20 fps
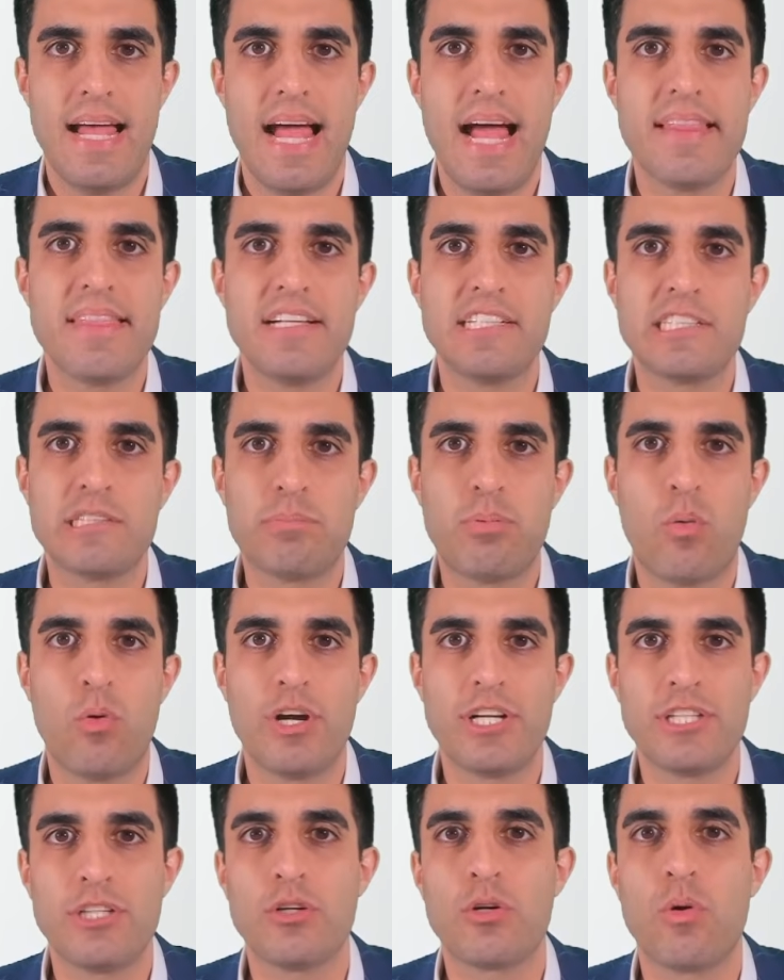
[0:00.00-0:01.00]
At this
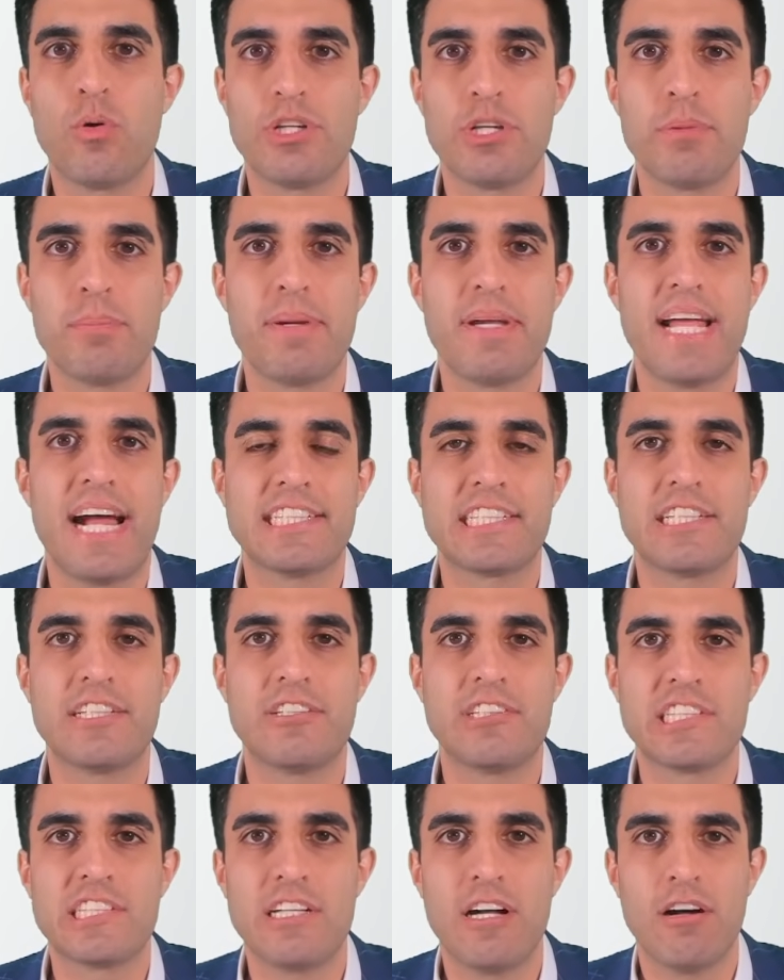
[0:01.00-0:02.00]
point, you're going to be asking
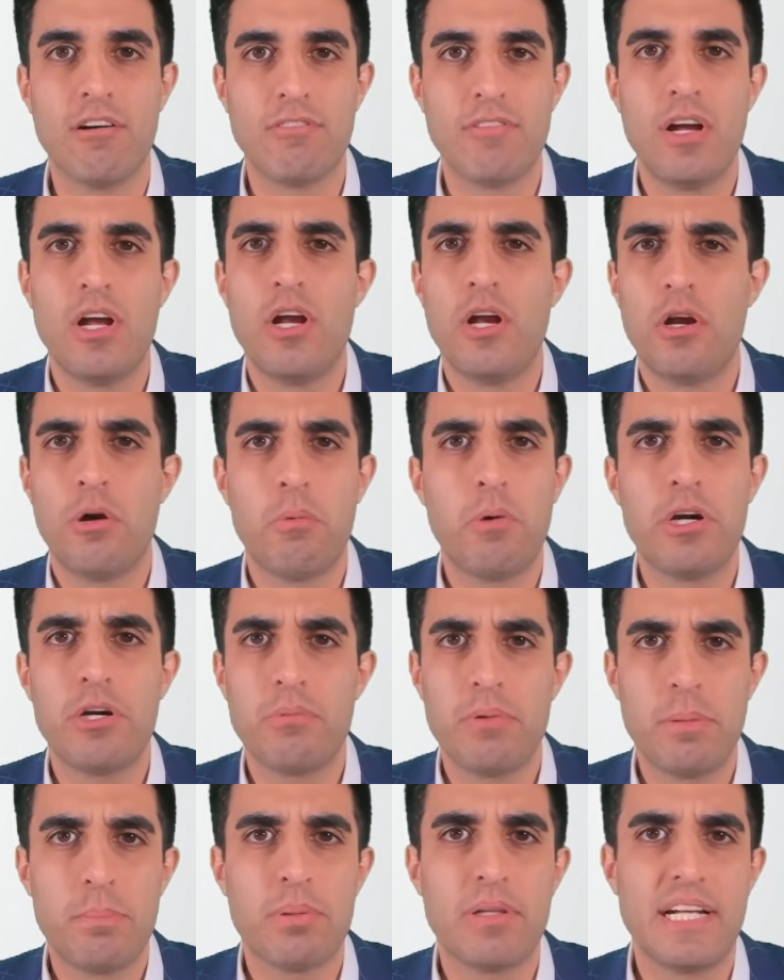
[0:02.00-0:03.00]
yourself, where do
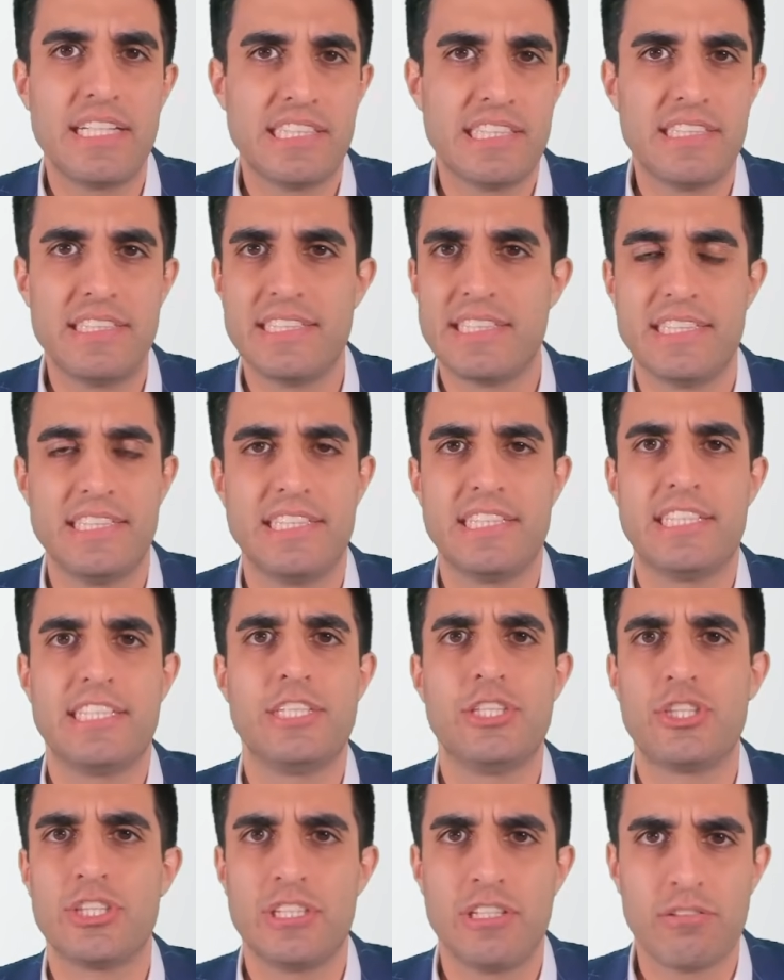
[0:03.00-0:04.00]
we place this
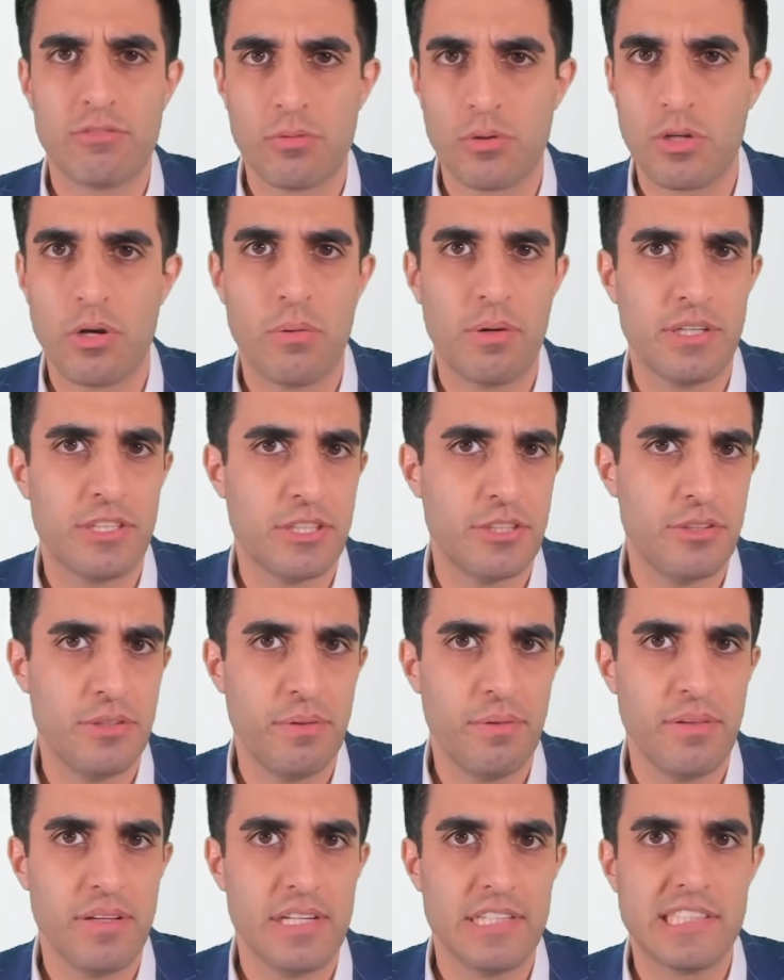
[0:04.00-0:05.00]
incision if we're going to
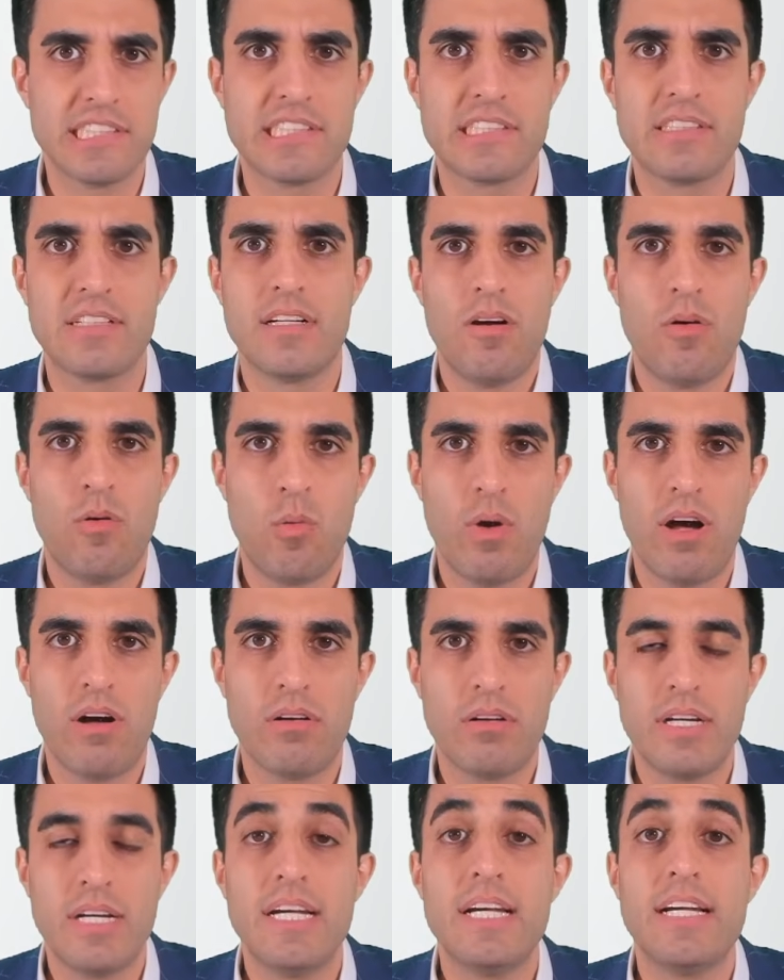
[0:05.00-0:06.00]
do this?
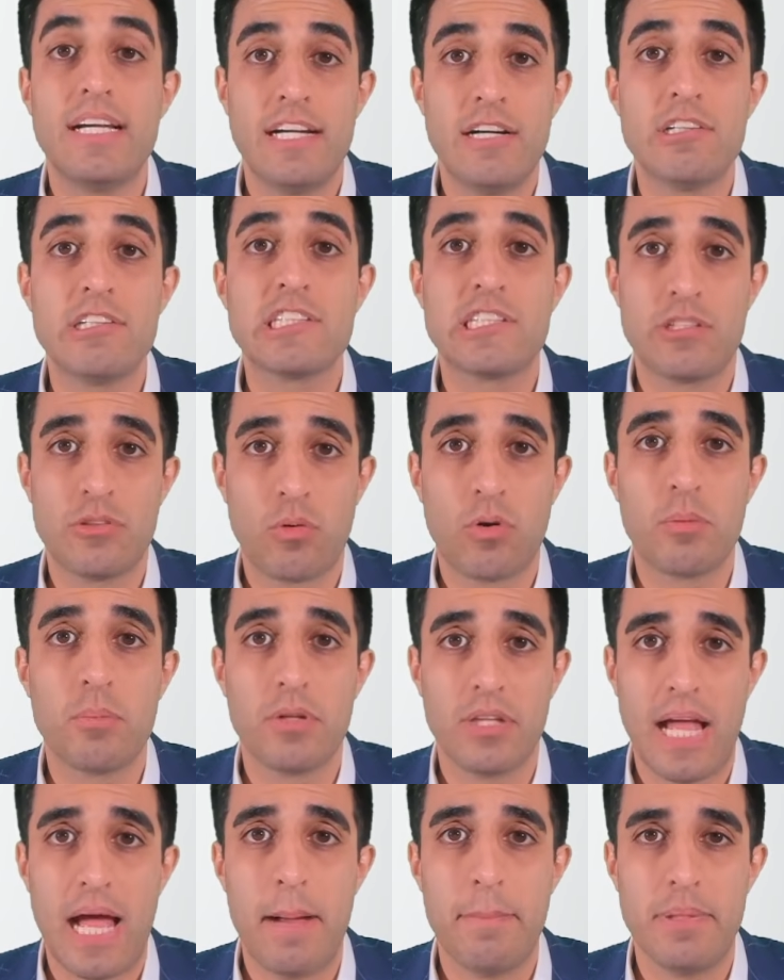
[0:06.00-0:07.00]
Well, here's a
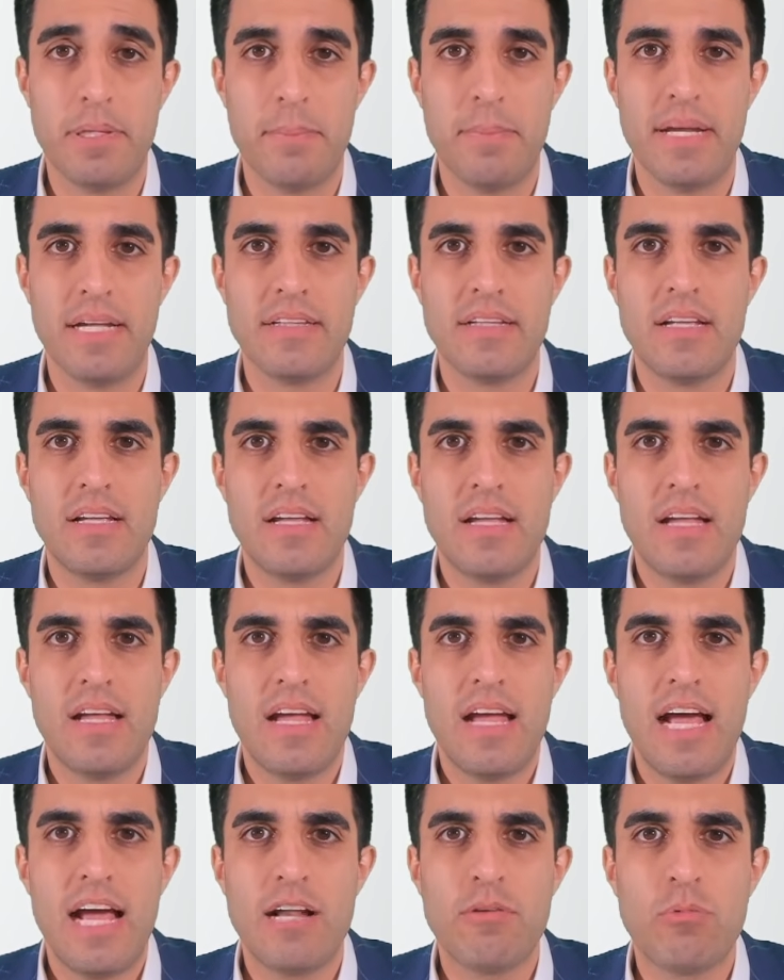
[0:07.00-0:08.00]
normal abdomen.
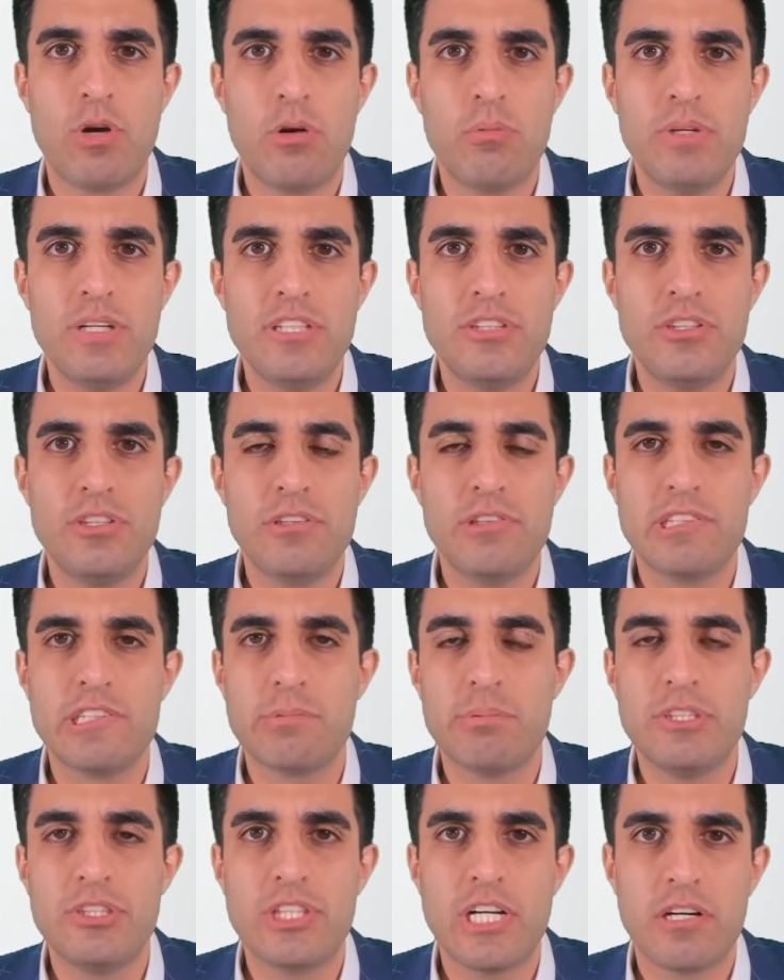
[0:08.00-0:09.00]
And what we do is
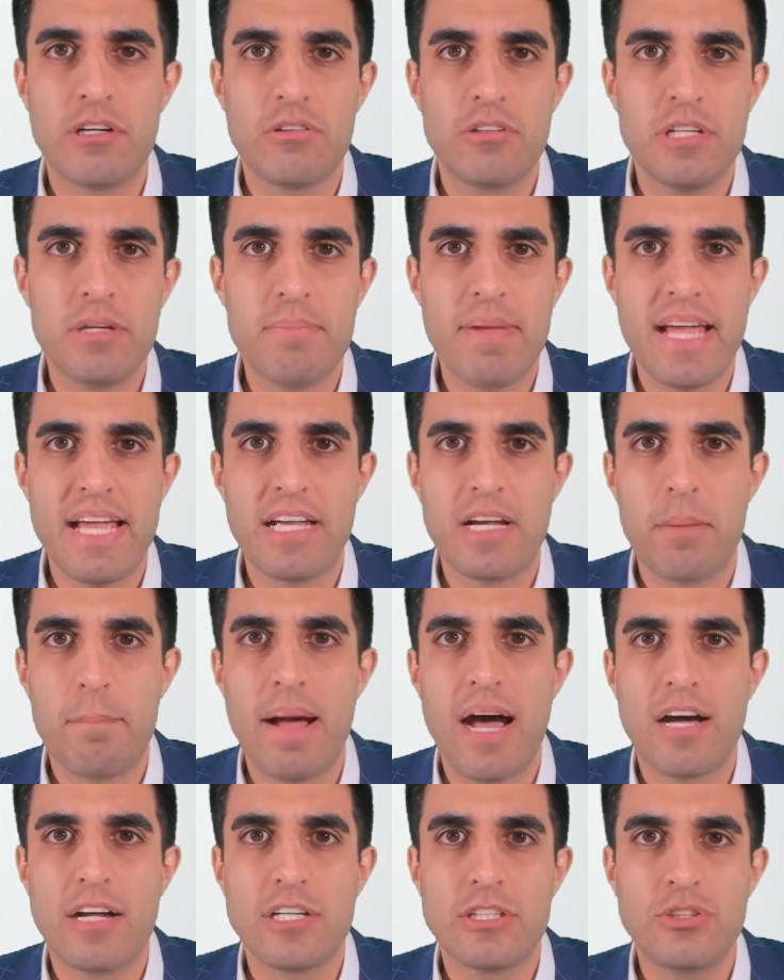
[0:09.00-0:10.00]
we generally make
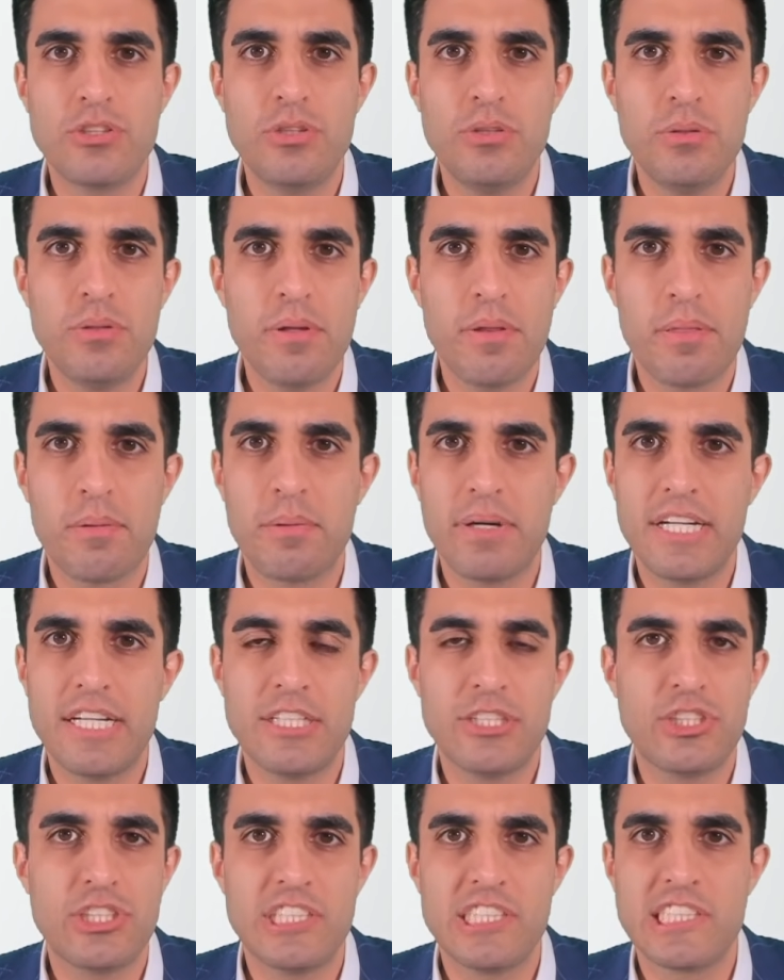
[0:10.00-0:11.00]
about a 2 to 3
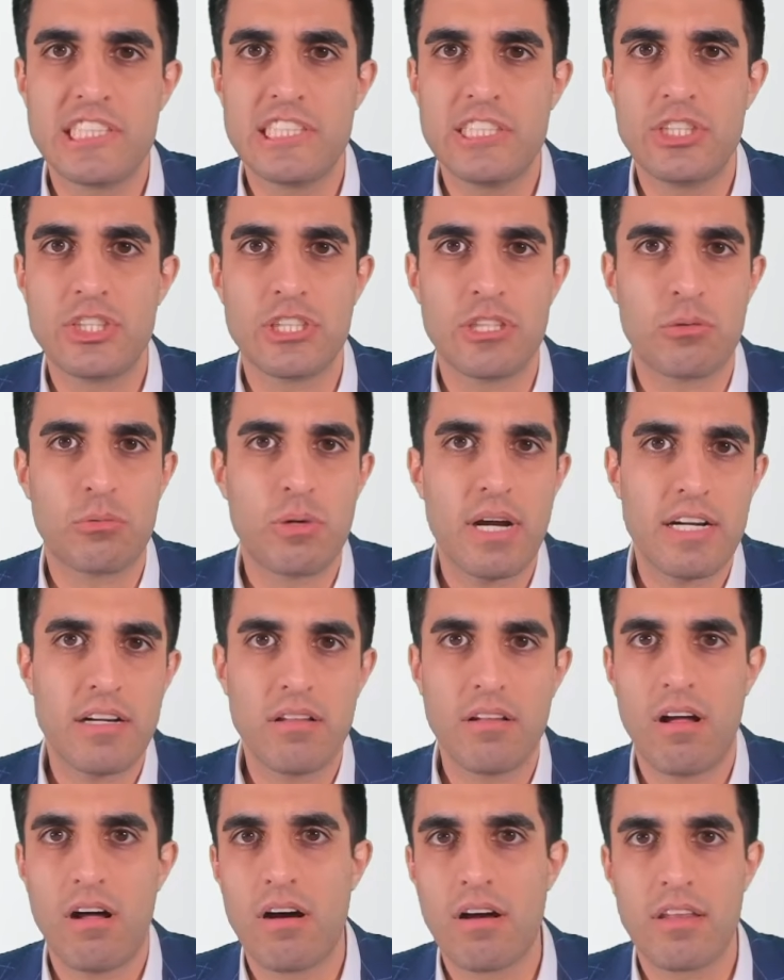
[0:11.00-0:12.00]
inch incision right
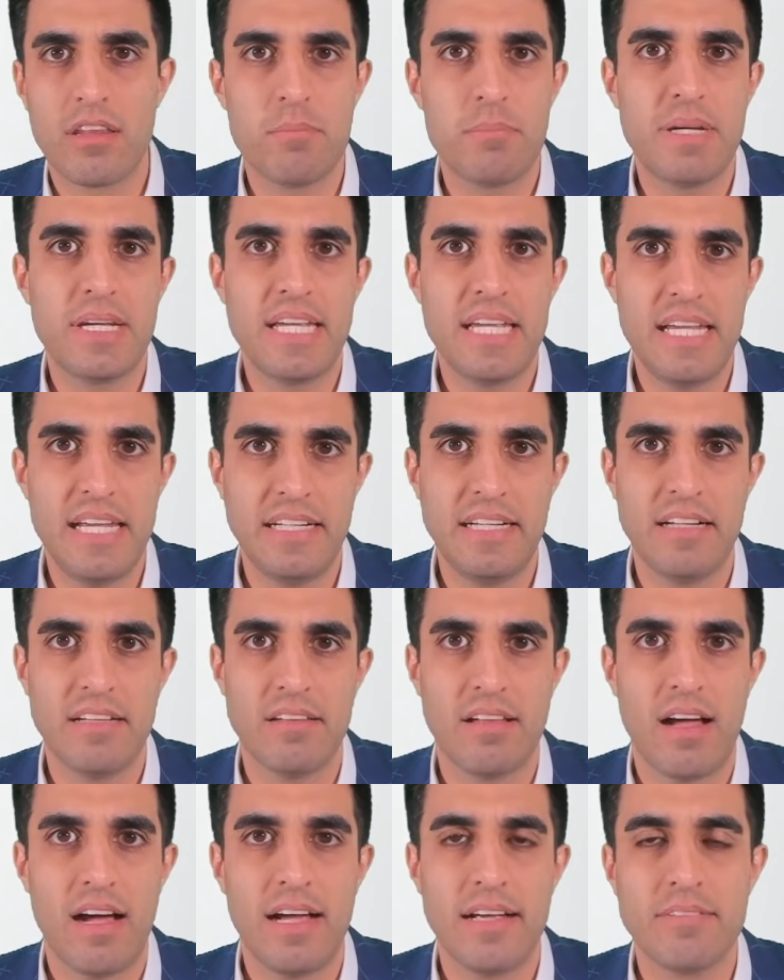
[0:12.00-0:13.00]
along the bikini
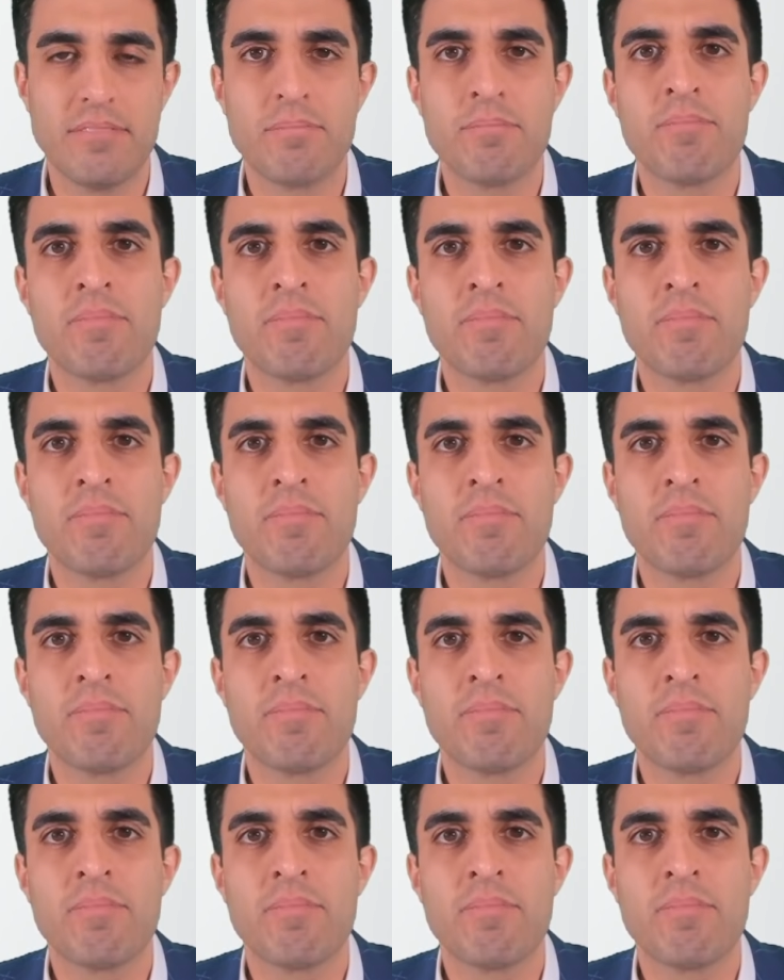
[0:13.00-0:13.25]
line.